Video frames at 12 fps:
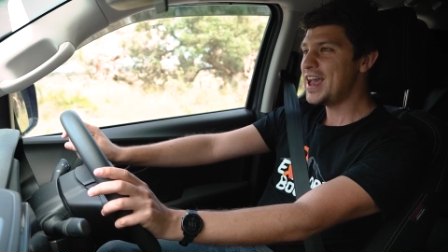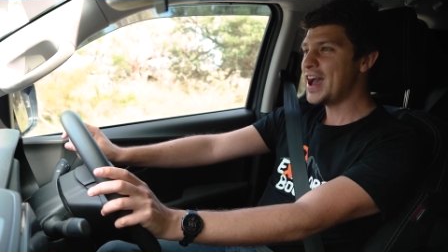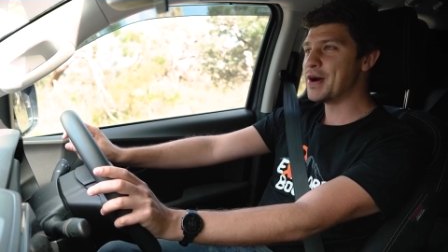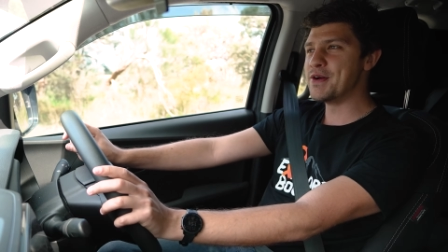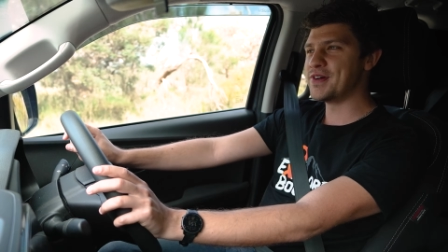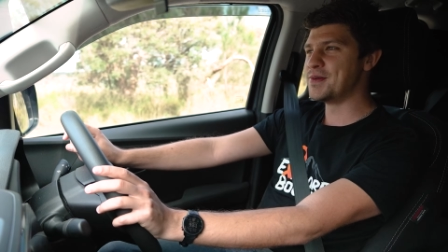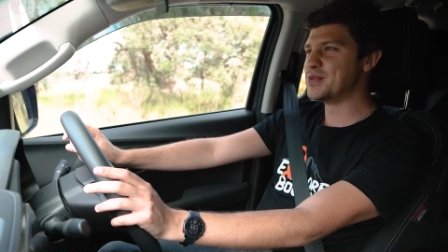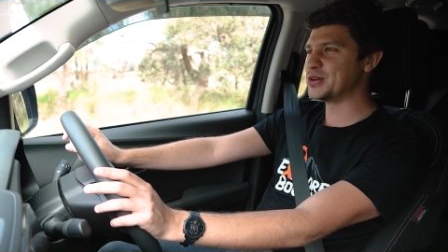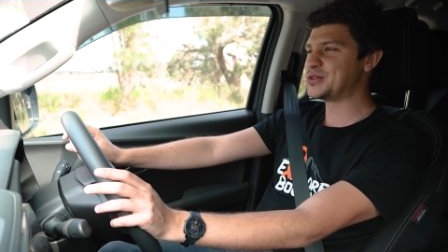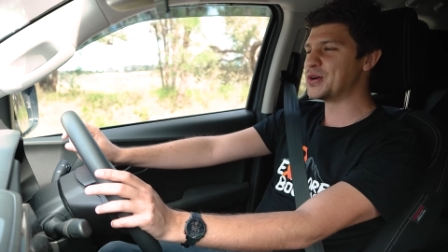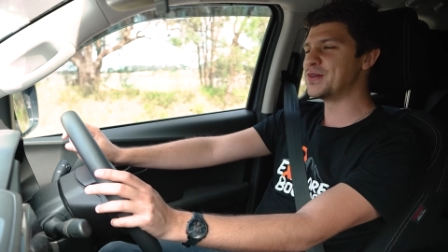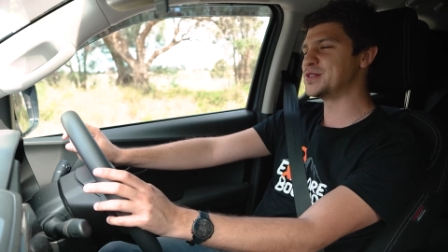However, I'm not
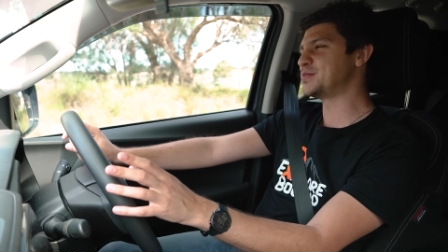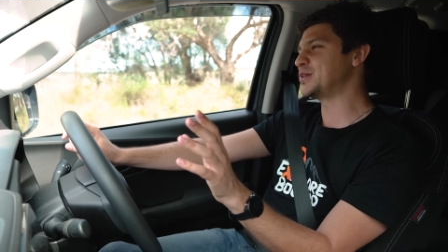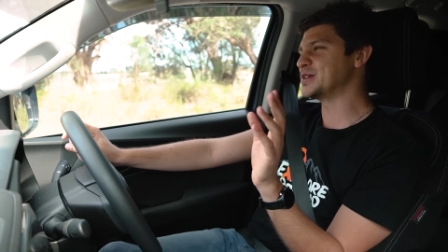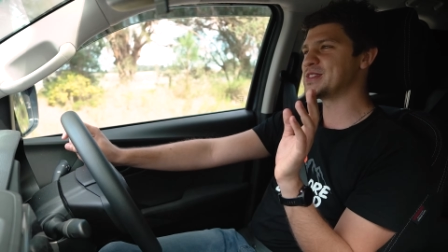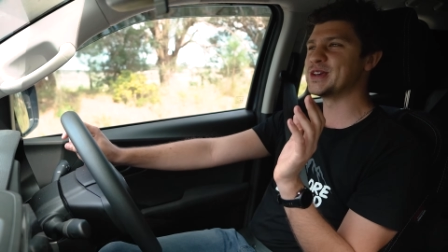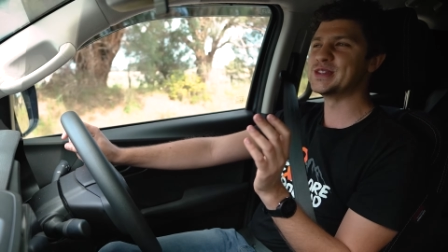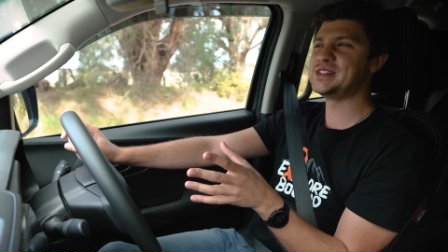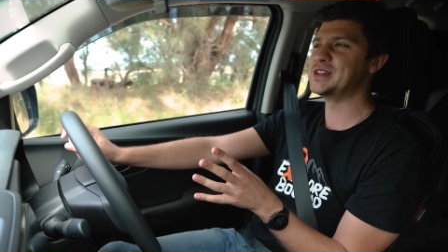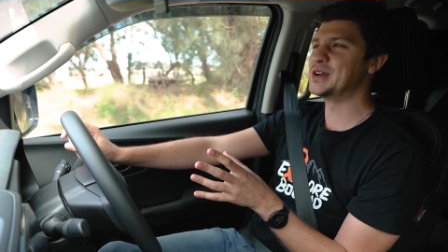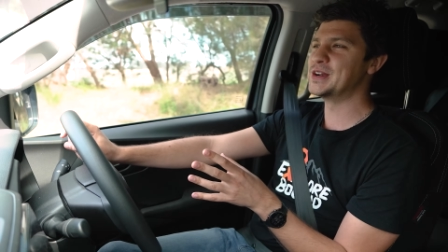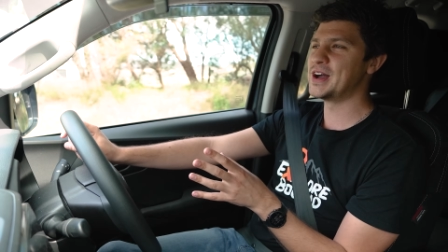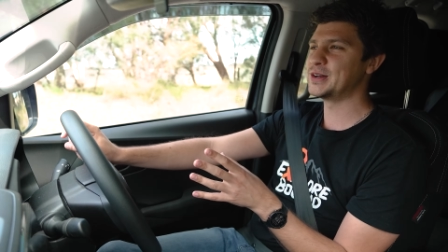sure if it's because of those
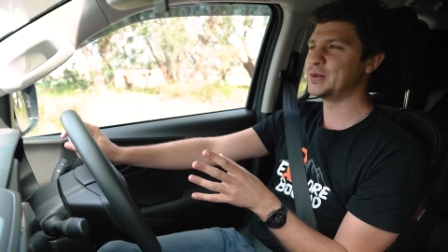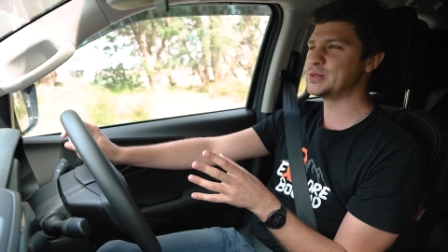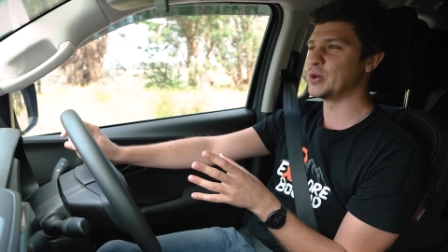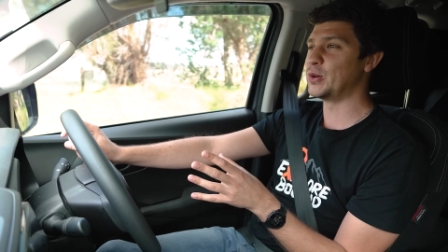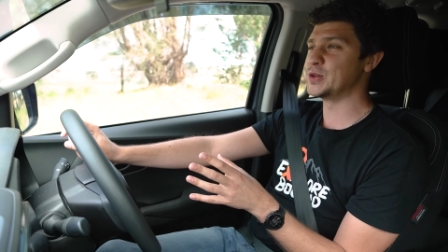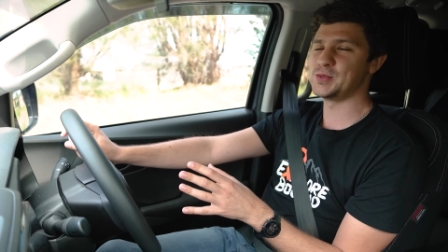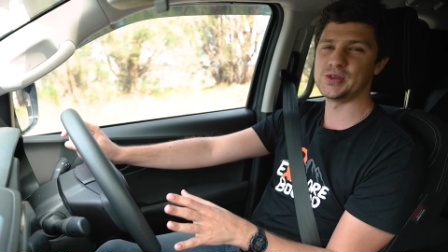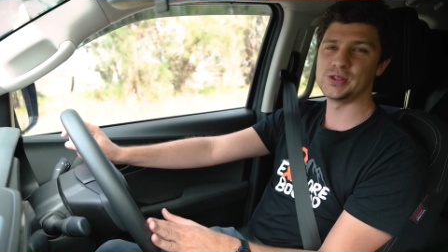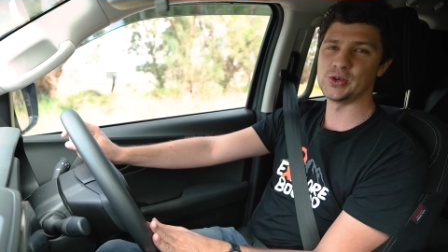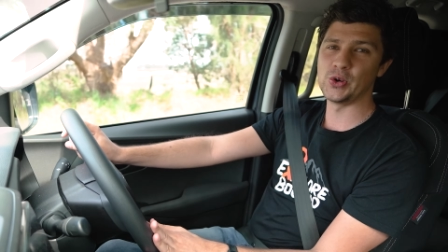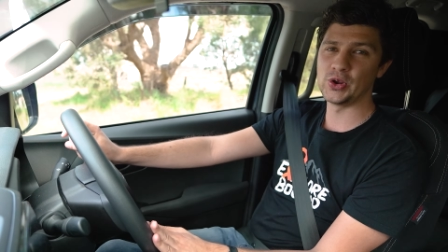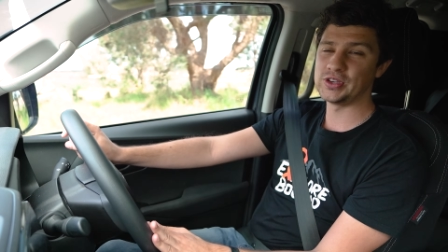steering knuckles or just because
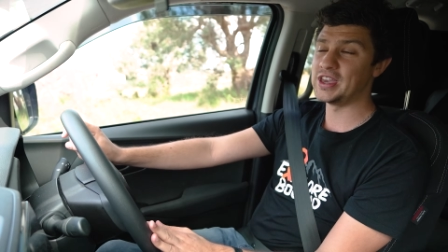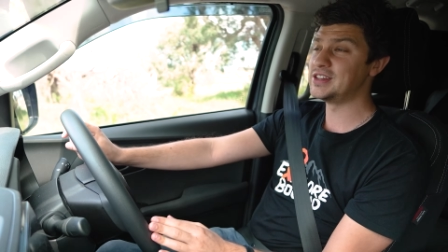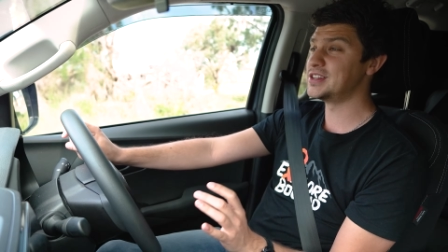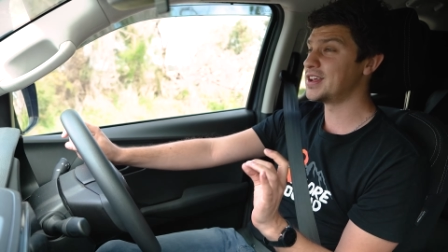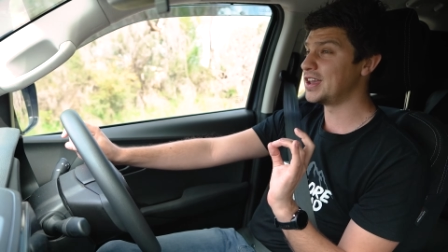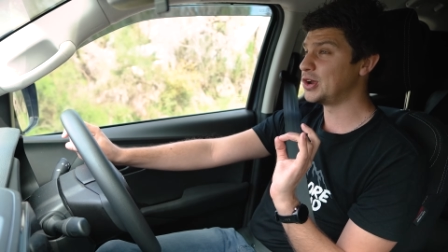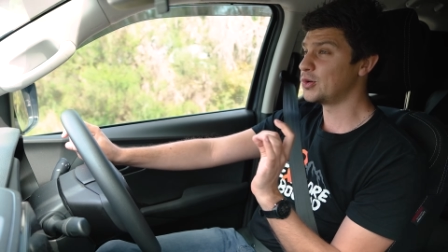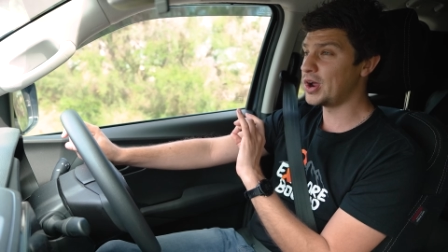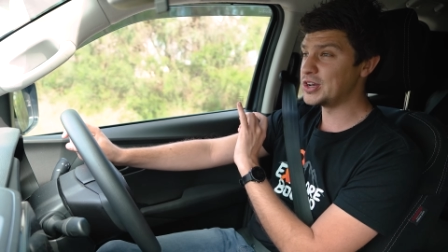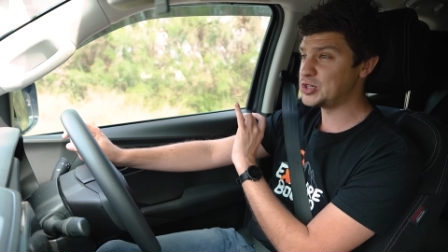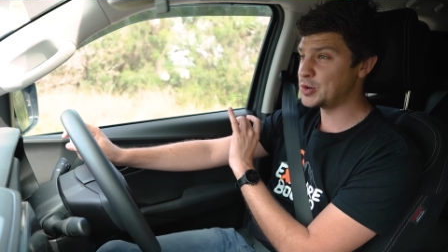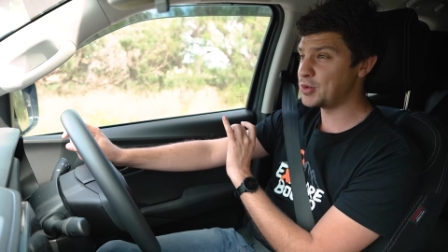Auto King did a
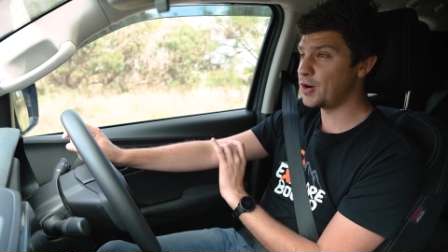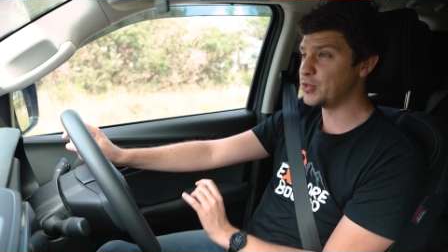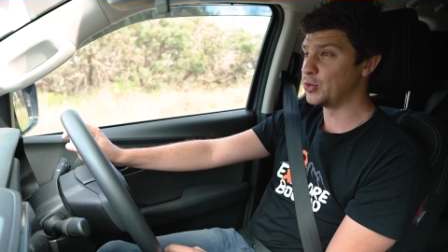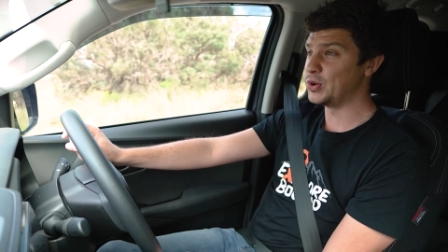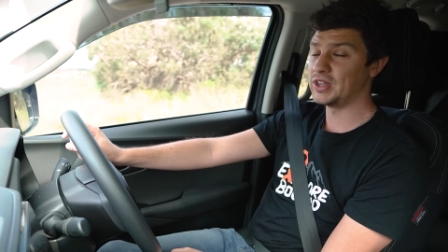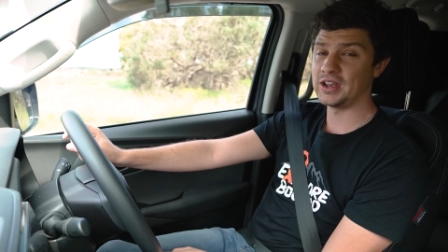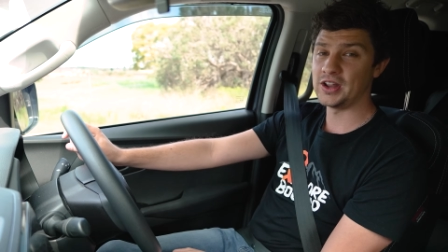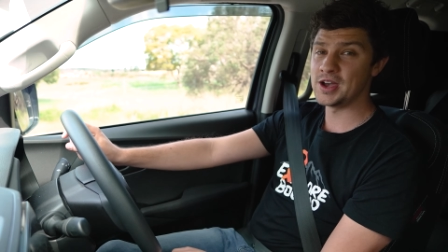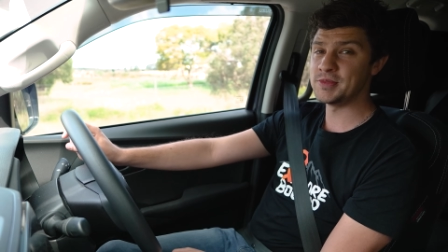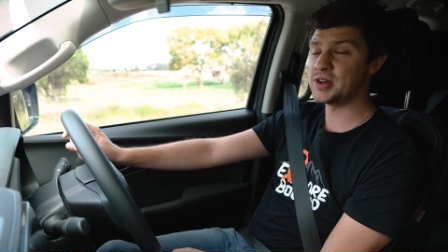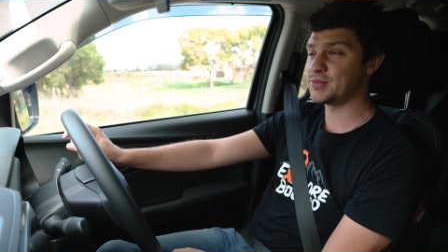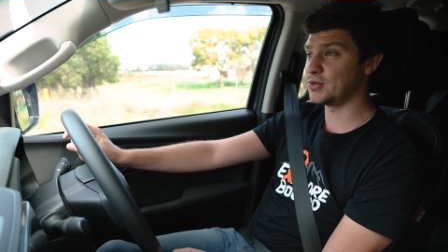great job of the wheel
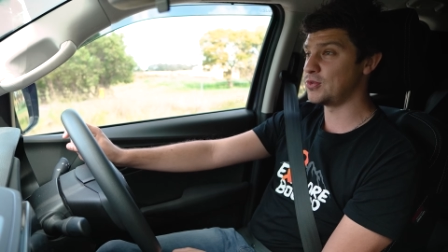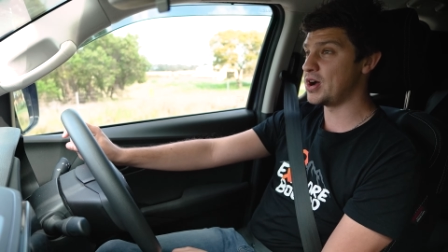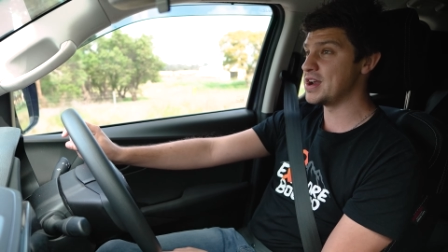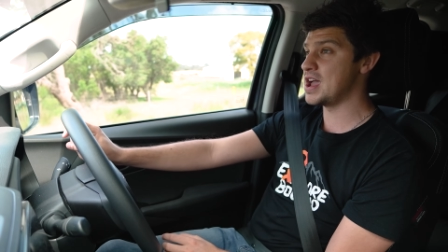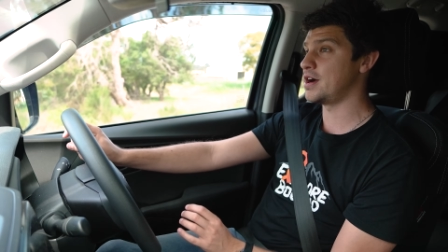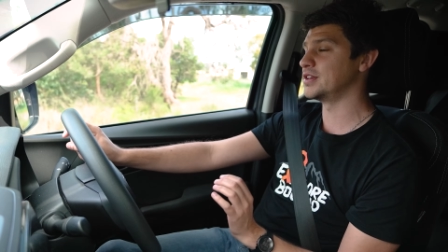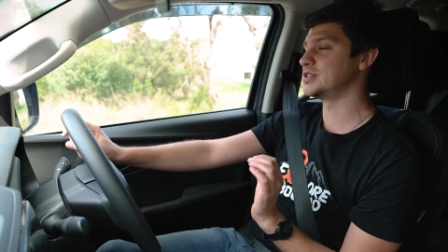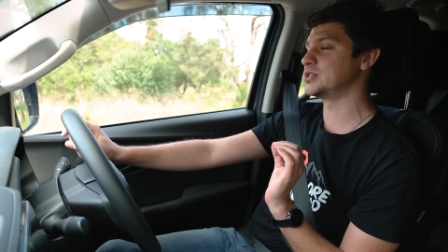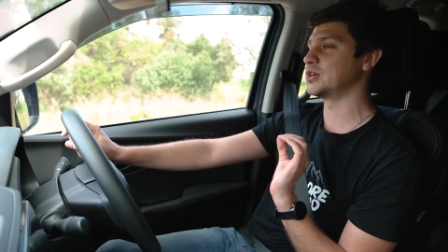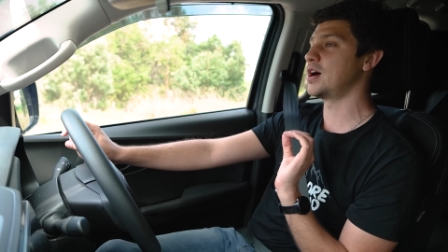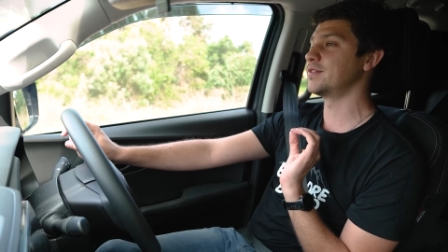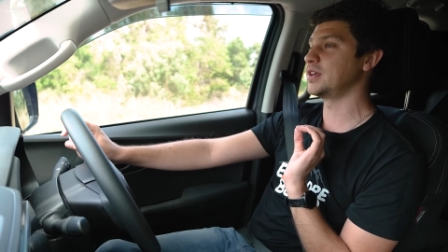alignment, but right now it's
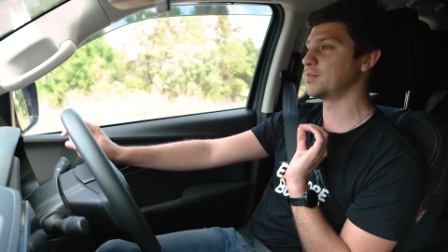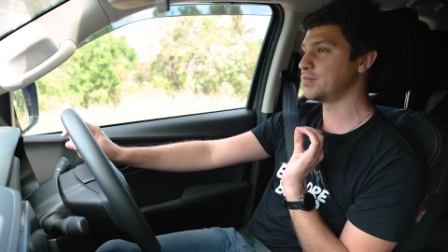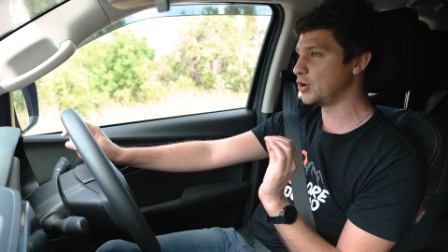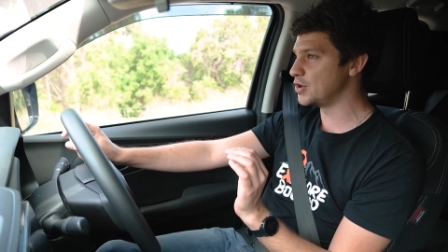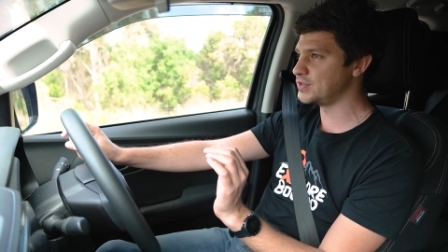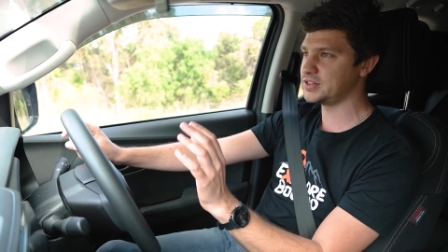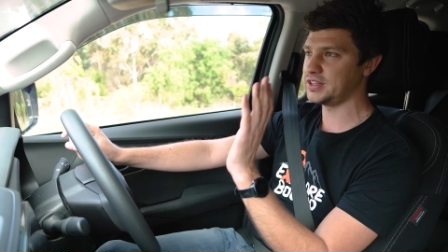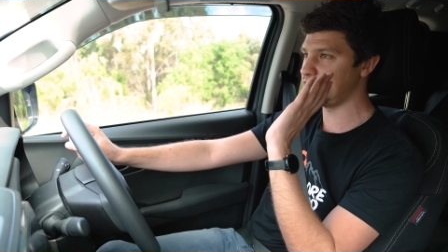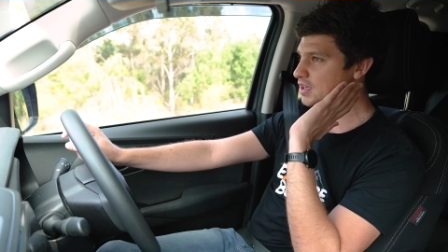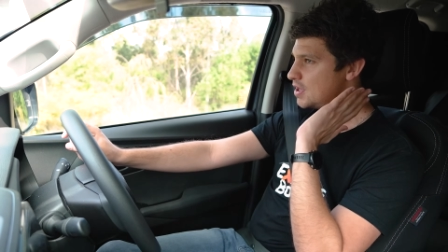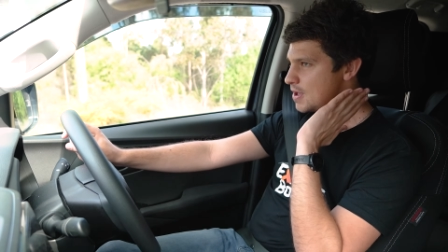driving perfectly